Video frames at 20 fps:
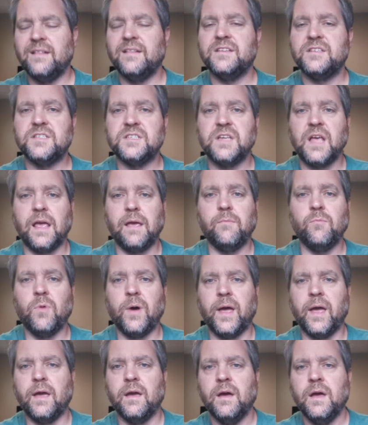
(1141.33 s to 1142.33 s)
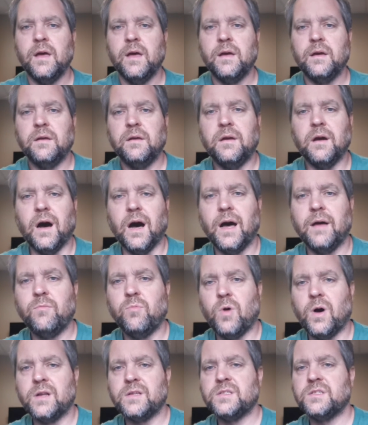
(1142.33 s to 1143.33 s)
the same way, God
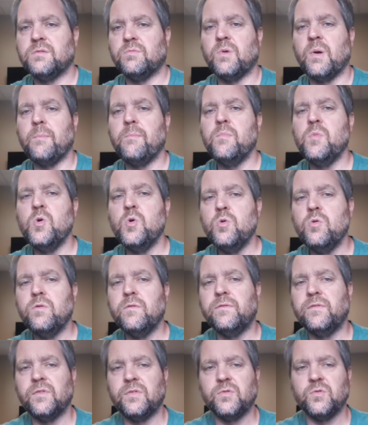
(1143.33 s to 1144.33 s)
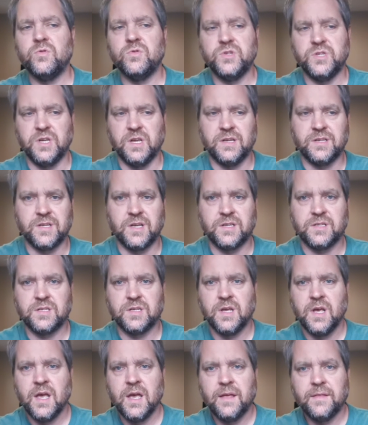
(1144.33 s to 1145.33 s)
wants to remove through Jesus
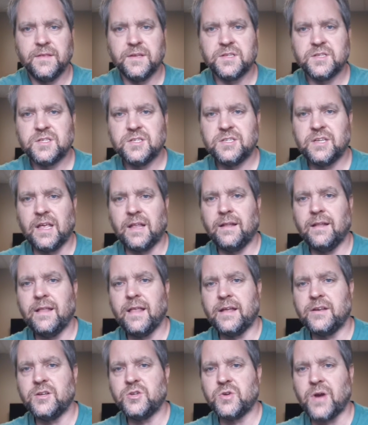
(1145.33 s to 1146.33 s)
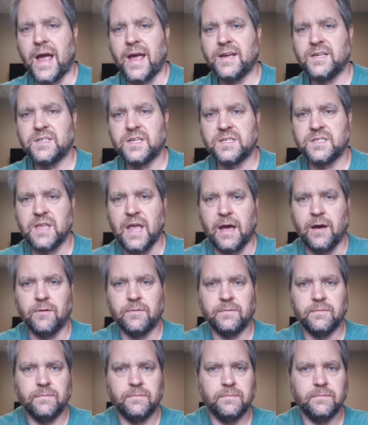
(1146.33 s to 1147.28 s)
the sin that drags us down,